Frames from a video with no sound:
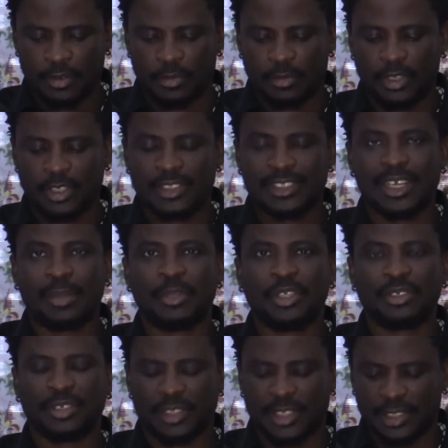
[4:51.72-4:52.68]
What is their
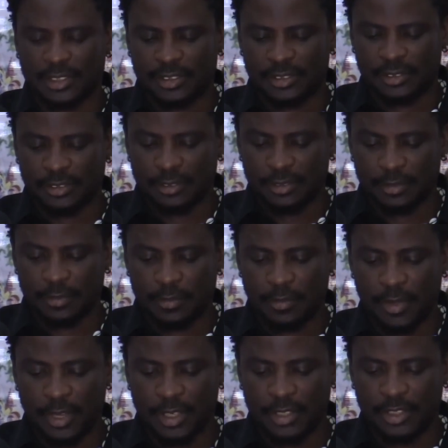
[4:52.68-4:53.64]
major tactic?
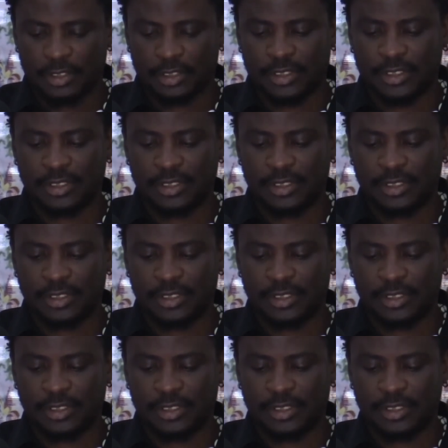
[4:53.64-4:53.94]
It is